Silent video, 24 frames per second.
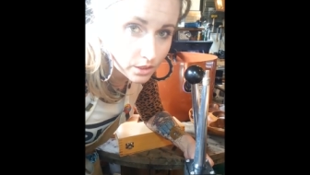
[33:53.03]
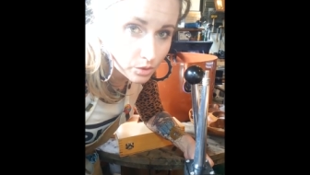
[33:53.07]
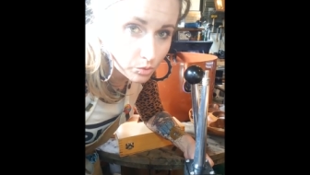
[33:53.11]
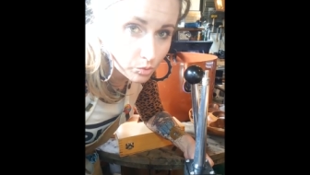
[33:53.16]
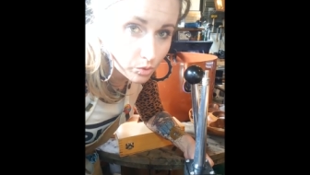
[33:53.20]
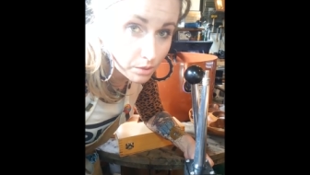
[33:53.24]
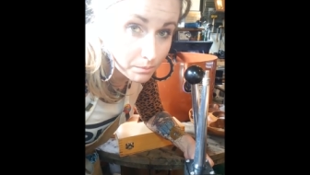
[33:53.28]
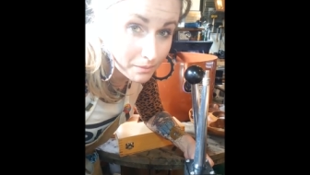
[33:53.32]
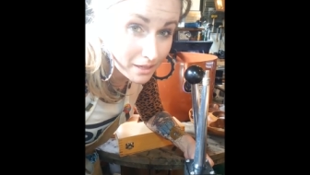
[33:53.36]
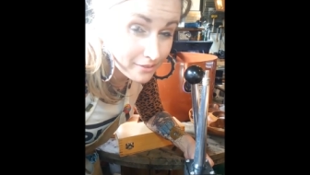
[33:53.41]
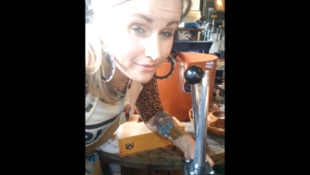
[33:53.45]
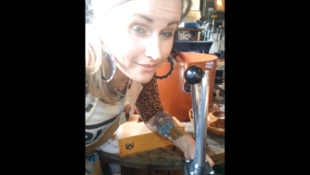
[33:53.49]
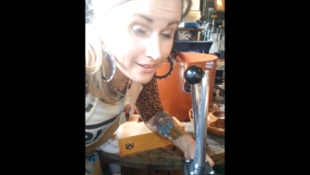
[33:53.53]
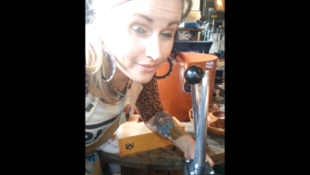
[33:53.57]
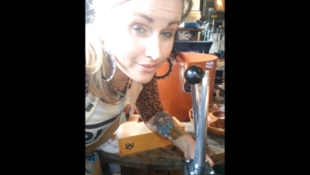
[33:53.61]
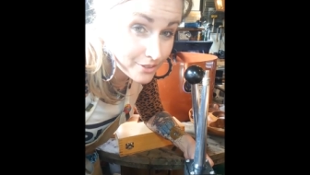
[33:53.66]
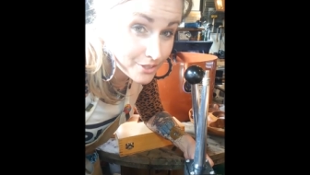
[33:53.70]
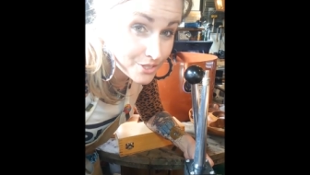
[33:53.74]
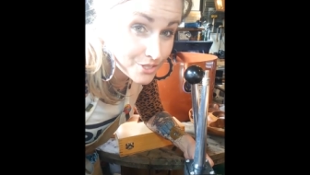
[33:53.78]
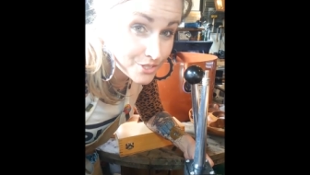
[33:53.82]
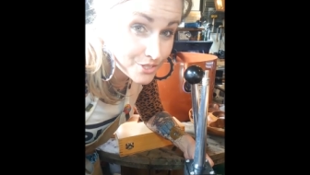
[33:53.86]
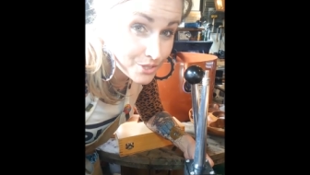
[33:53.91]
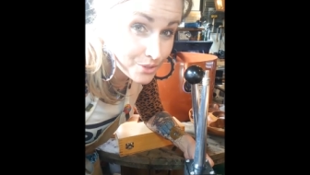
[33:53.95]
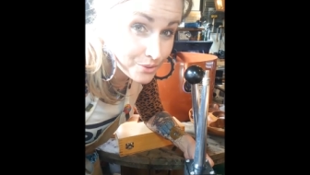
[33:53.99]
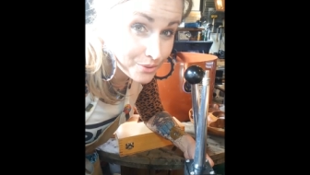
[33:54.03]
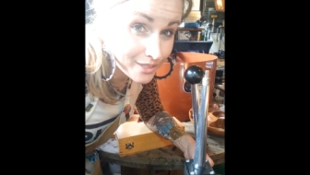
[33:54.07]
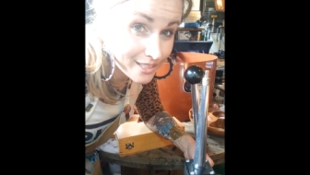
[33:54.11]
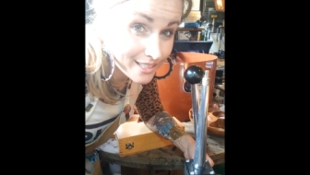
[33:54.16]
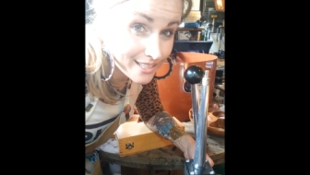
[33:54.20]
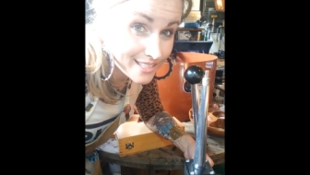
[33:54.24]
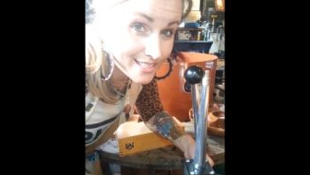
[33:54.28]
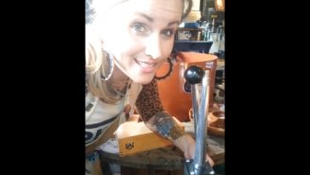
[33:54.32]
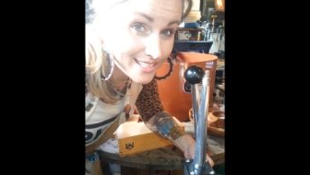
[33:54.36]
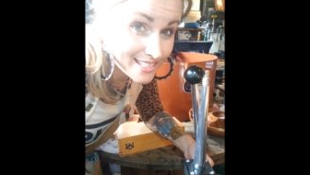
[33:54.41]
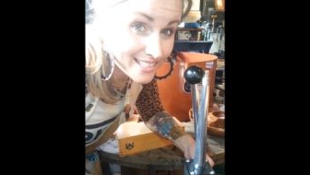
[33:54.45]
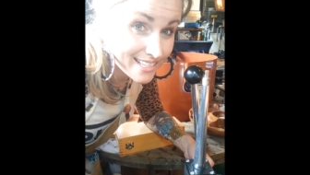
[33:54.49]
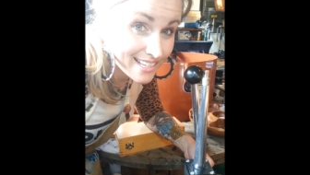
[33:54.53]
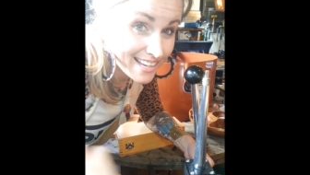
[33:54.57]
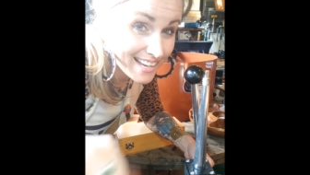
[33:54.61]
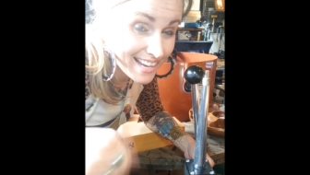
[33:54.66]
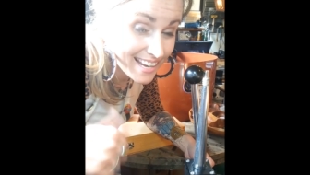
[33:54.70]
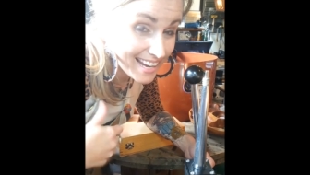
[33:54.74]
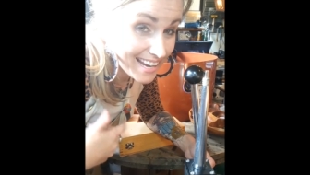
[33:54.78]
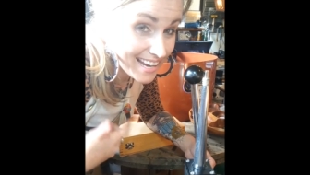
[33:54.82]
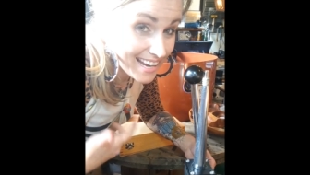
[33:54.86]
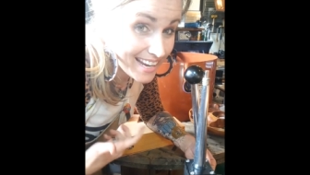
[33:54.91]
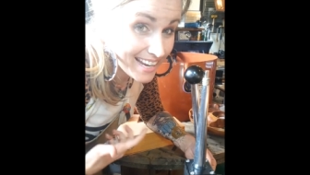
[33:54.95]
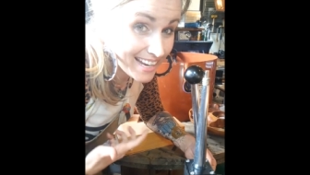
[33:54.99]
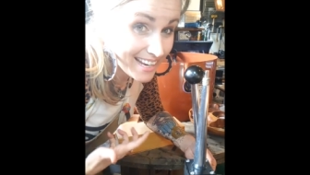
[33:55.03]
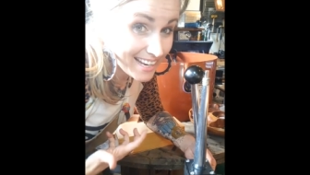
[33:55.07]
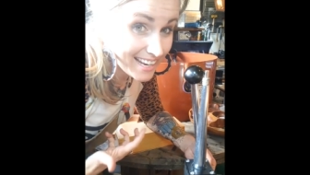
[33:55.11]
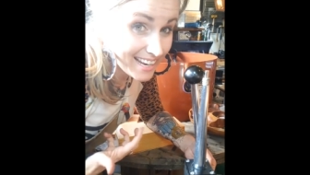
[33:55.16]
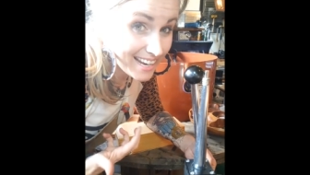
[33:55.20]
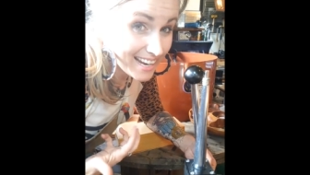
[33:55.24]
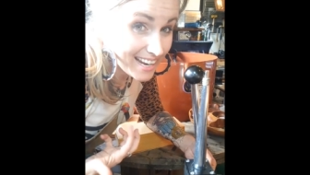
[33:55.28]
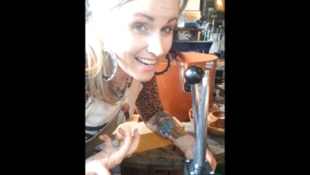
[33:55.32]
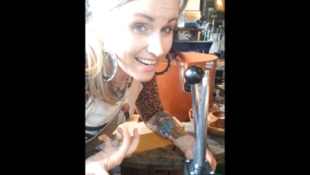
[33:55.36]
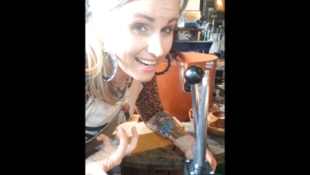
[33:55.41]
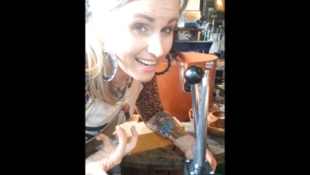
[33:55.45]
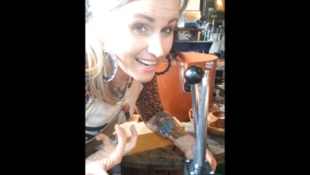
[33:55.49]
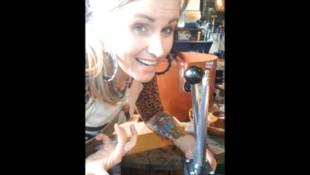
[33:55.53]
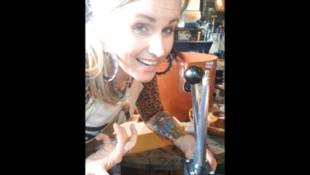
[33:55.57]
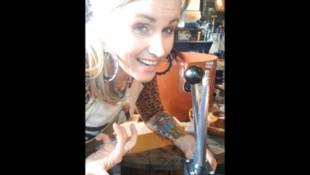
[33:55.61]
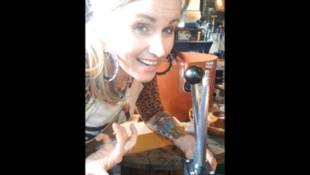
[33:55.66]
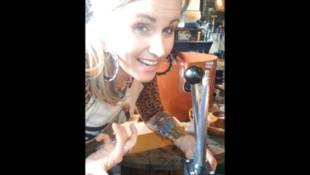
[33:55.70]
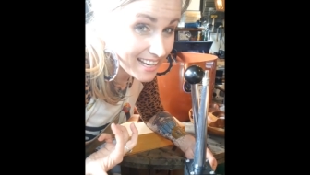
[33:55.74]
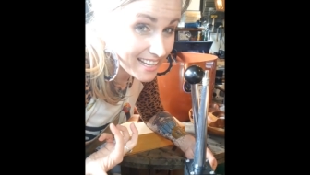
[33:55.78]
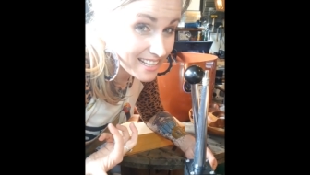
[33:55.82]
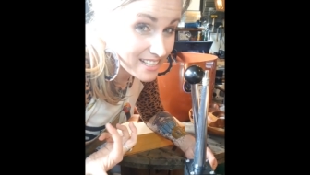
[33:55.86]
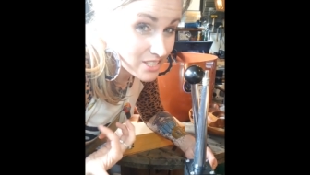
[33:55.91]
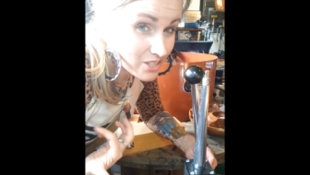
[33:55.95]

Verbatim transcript: what my favorite stone is. I